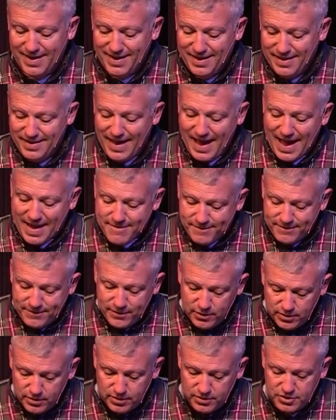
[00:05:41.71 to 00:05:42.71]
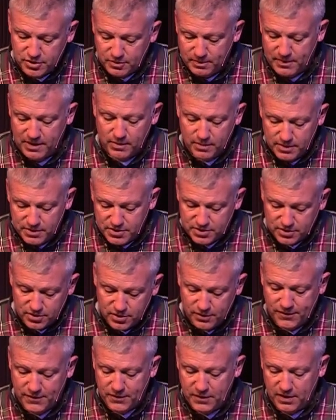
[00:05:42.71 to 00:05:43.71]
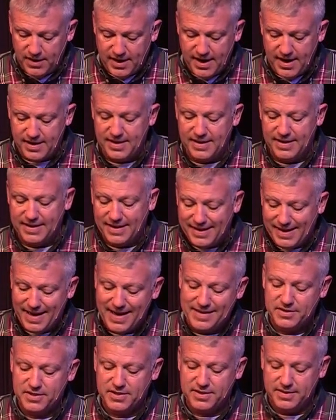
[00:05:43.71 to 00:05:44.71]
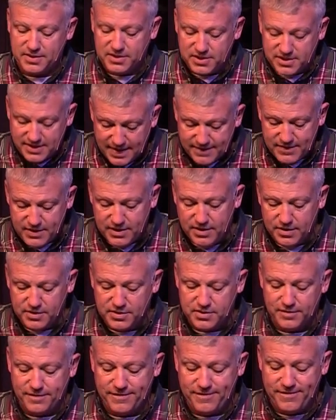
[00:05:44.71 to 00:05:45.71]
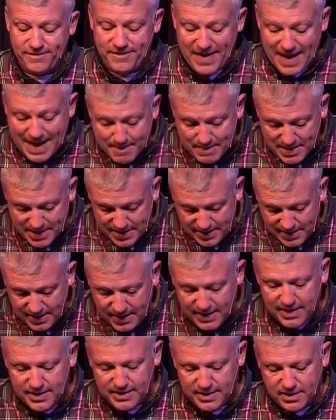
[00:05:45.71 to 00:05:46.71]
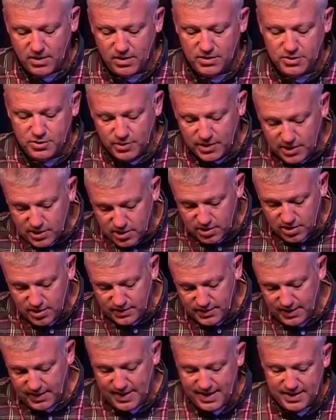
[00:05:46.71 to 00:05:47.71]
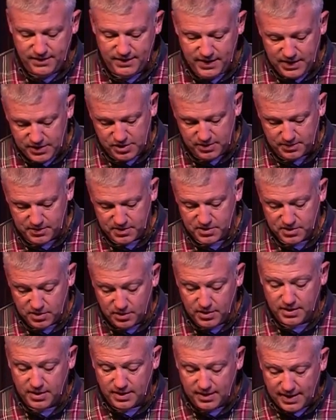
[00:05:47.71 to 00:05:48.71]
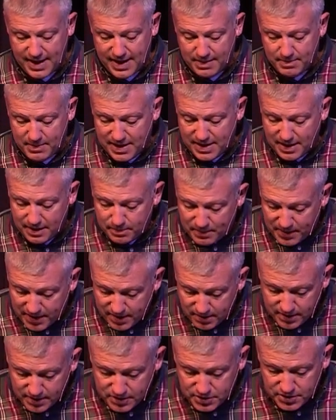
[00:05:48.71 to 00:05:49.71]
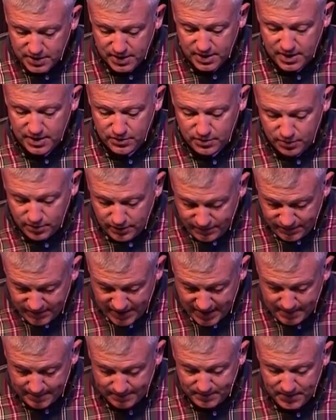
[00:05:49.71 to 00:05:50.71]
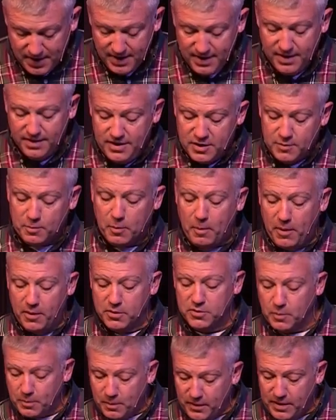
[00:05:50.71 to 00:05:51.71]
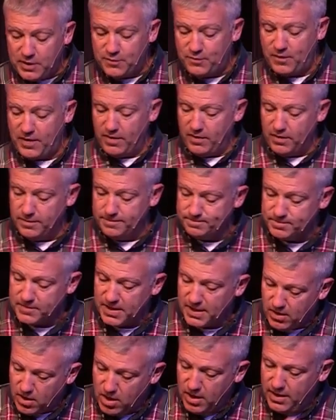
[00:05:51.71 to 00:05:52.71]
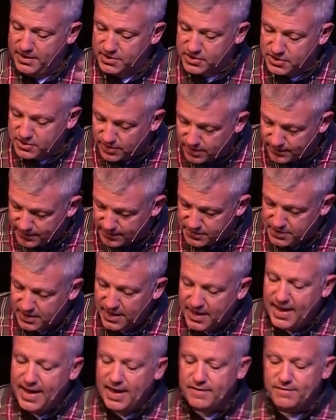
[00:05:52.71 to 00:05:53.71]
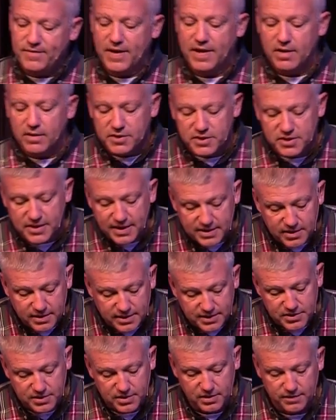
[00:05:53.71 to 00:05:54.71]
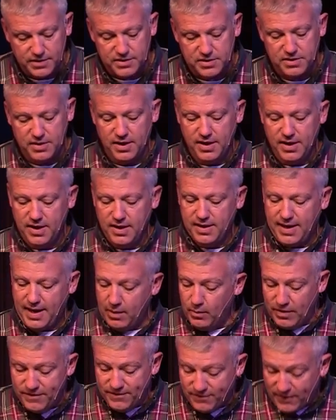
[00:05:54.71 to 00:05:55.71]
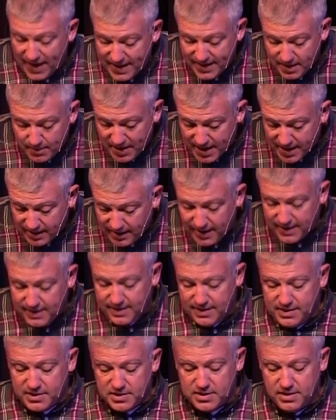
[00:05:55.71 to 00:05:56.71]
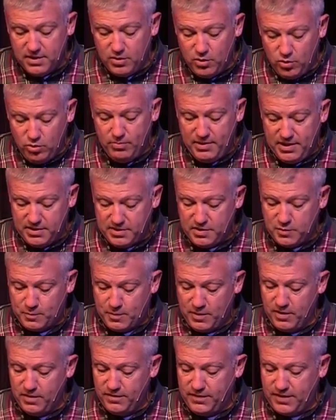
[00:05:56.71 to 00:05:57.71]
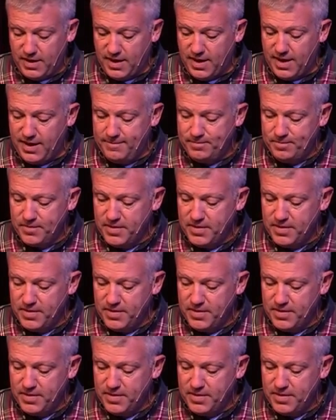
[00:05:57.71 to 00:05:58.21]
That food shall be a reserve for the land against the 7 years of famine that are to occur in the land of Egypt, so that the land may not perish through the famine. This proposal pleased Pharaoh and all his servants. And Pharaoh said to his servants, "Can we find a man like this in whom is the Spirit of God?"